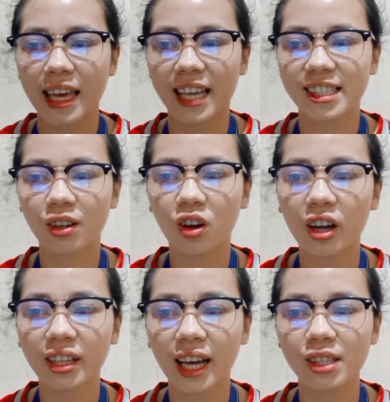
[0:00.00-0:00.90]
is the
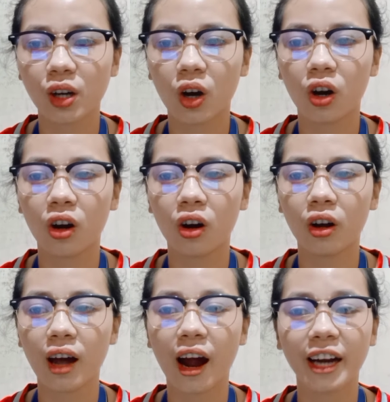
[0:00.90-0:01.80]
gonads
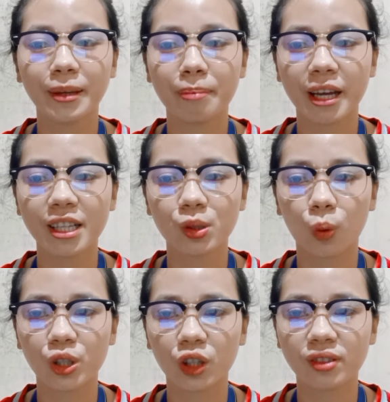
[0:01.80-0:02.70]
or are the main
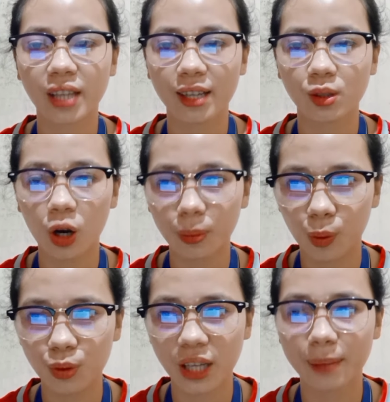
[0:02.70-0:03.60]
source of sex
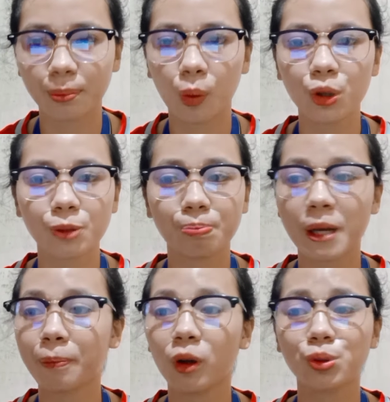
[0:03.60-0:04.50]
hormones, and most
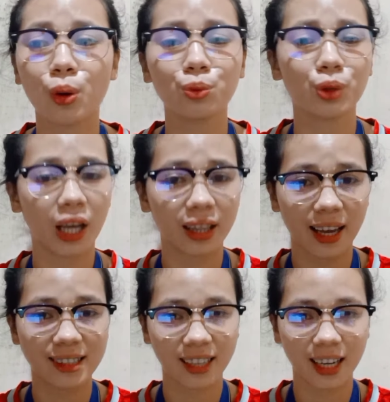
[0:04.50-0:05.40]
people don't
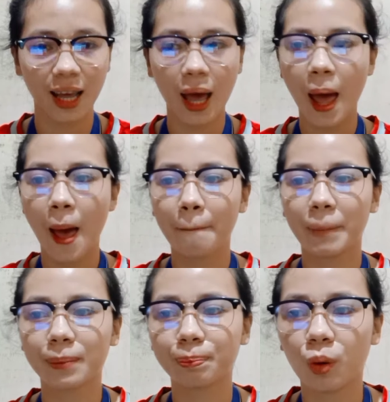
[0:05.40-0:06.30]
realize it,
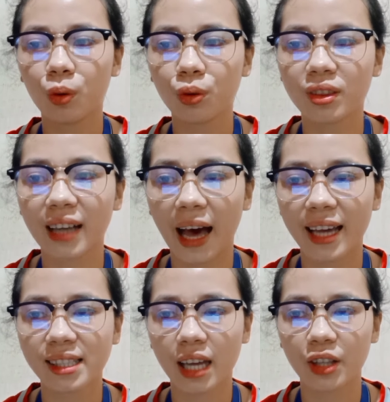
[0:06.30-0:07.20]
but both
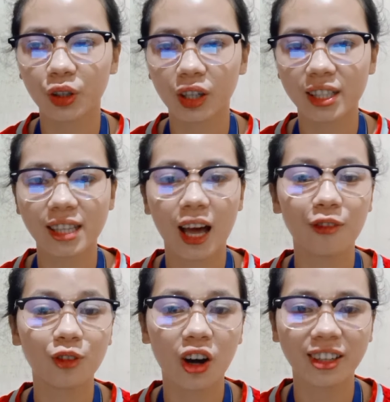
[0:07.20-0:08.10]
guys and girls have
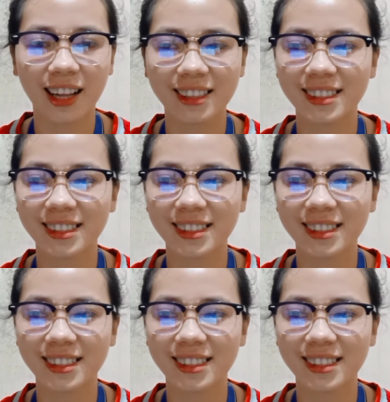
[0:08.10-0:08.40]
gonads.